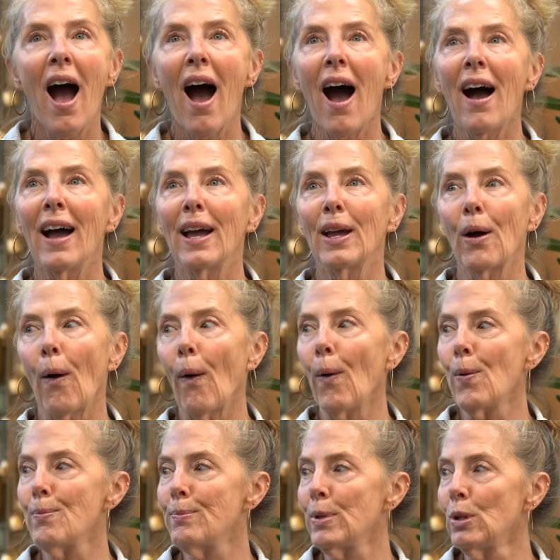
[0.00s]
I
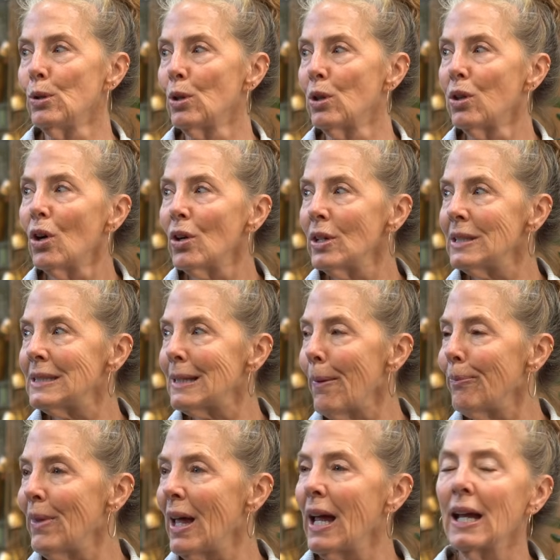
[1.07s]
hope you learned
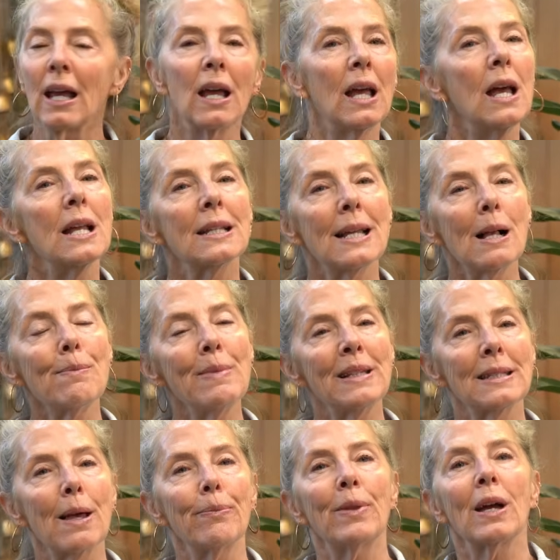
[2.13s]
something. Tell me
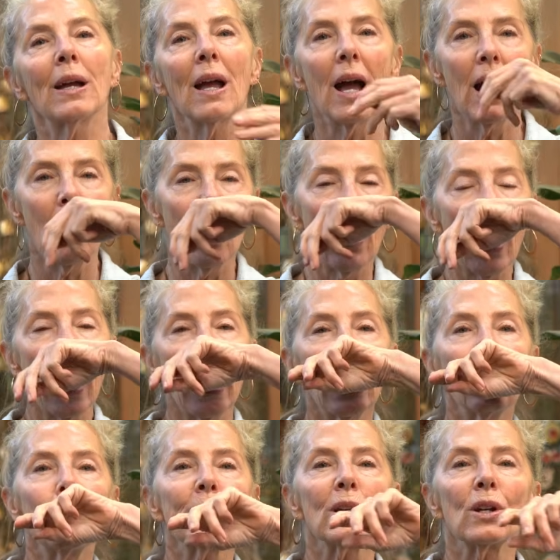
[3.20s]
something I
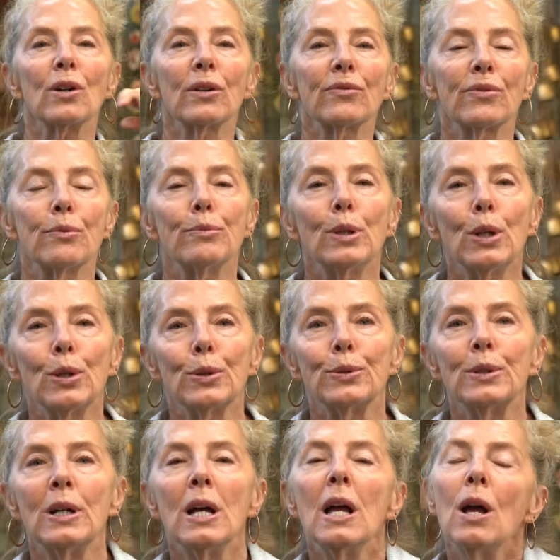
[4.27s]
want to learn from you.
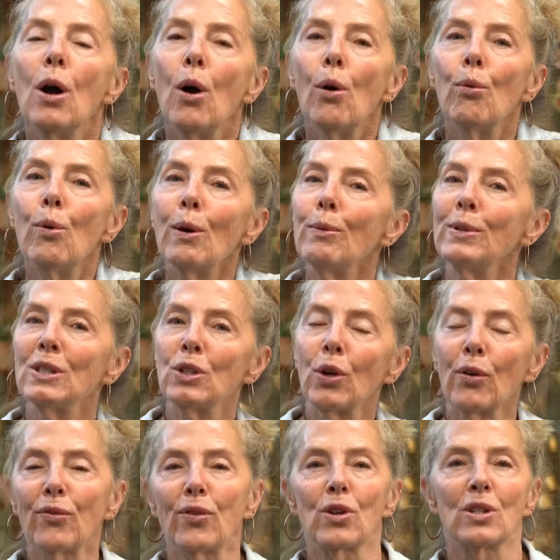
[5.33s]
What was your
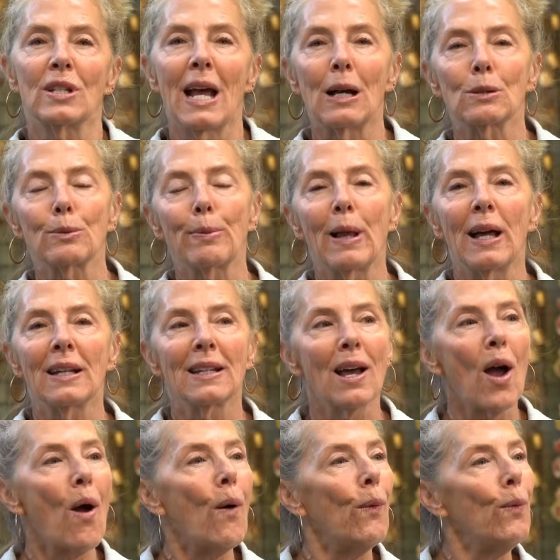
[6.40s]
first houseplant?
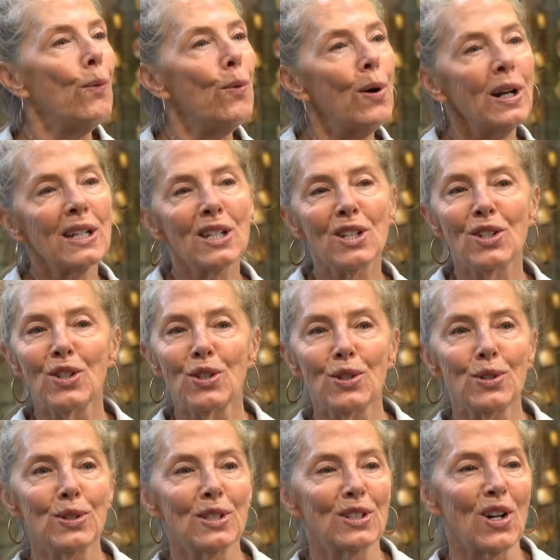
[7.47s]
What did
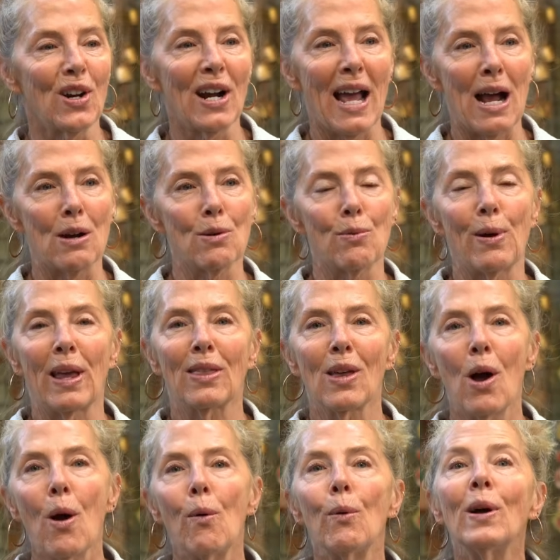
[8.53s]
you start out with?
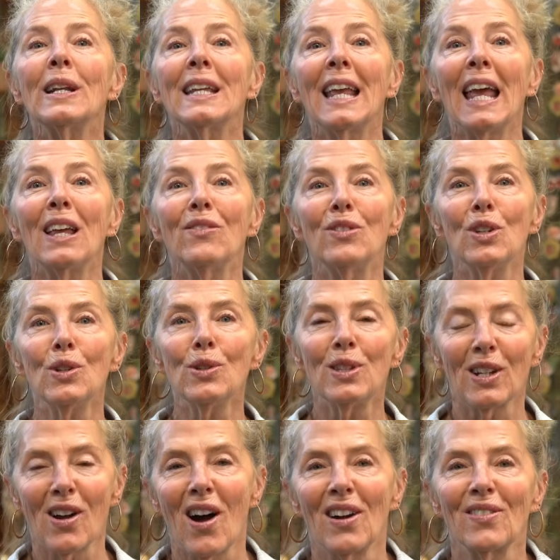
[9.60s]
What gave you the
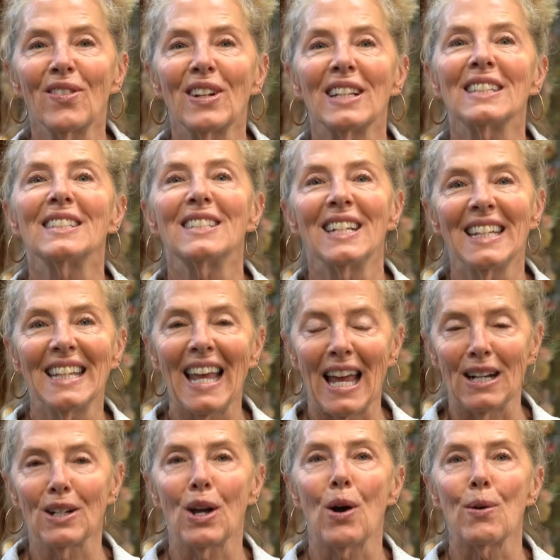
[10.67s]
confidence to
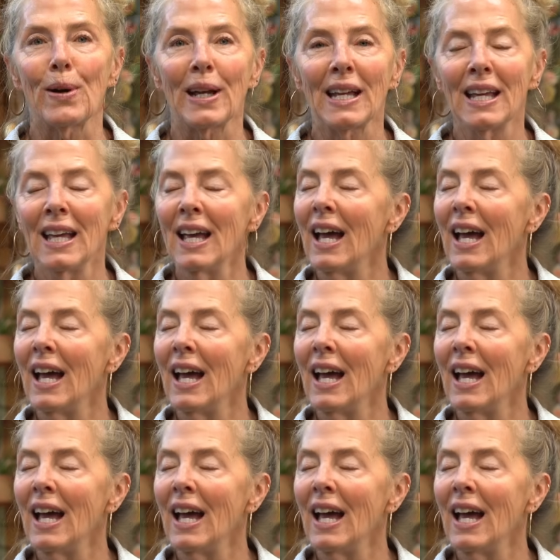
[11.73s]
get going?